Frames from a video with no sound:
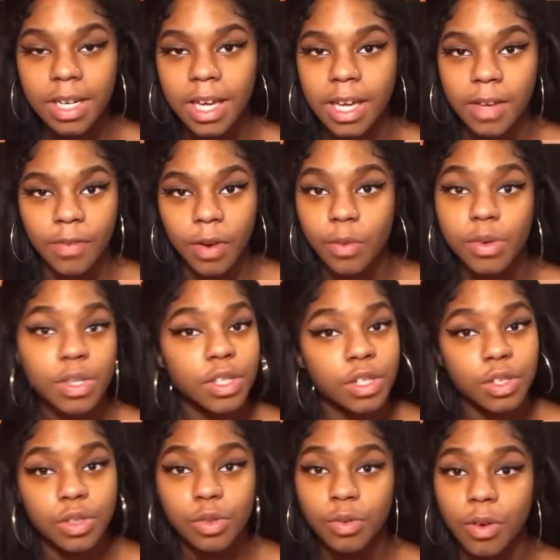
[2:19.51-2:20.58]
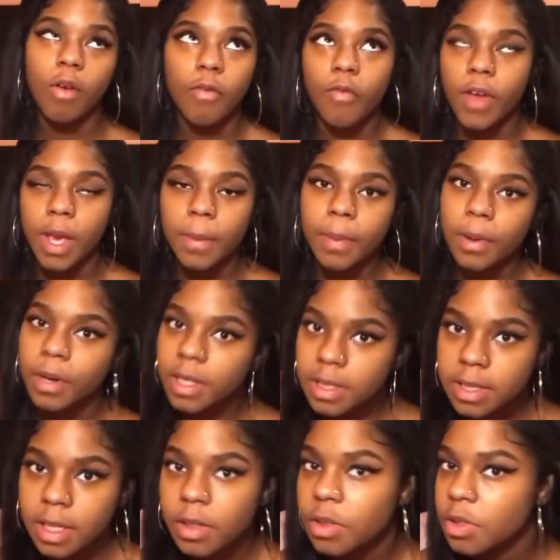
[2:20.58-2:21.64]
Like, if I wanted to do a fake
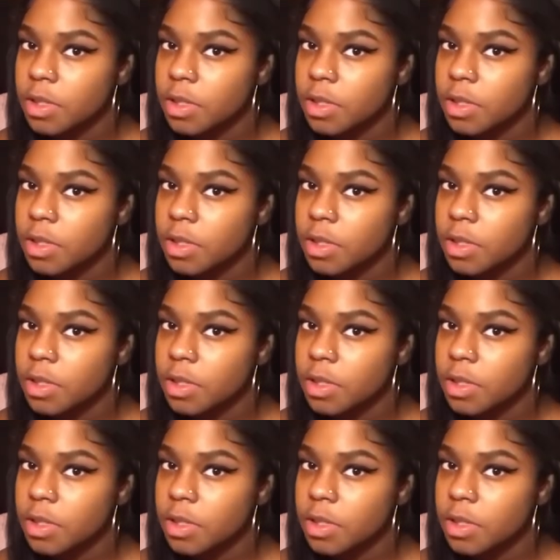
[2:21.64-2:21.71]
ponytail